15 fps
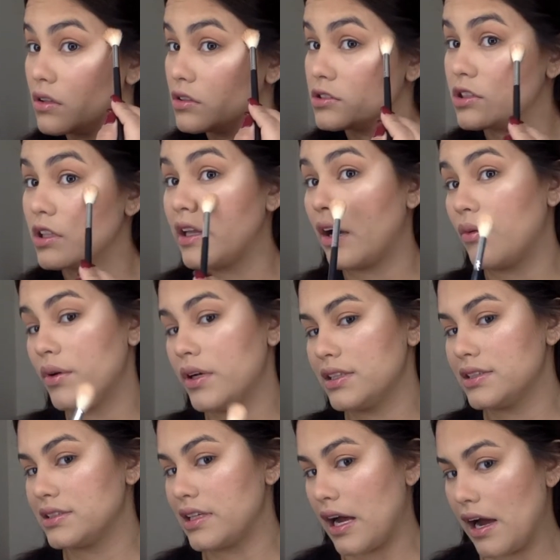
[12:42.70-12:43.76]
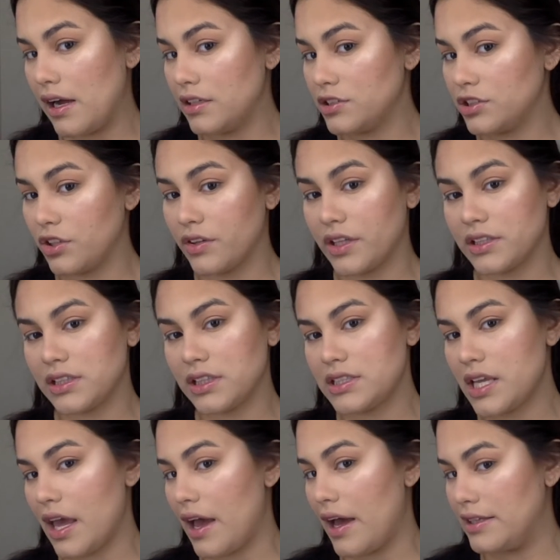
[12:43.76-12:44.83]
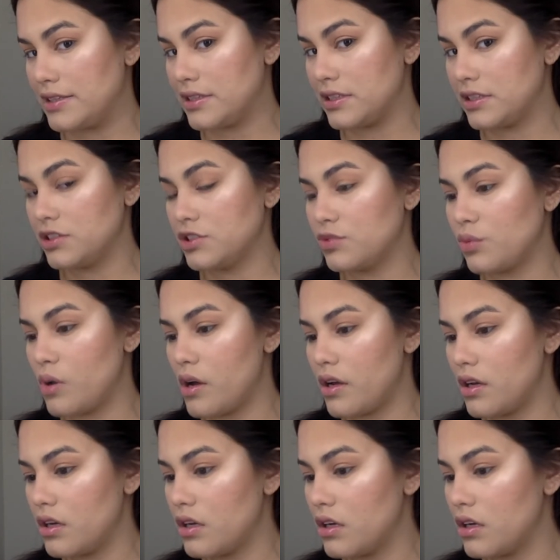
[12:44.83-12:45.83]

So that one is that. So this is the Essence one.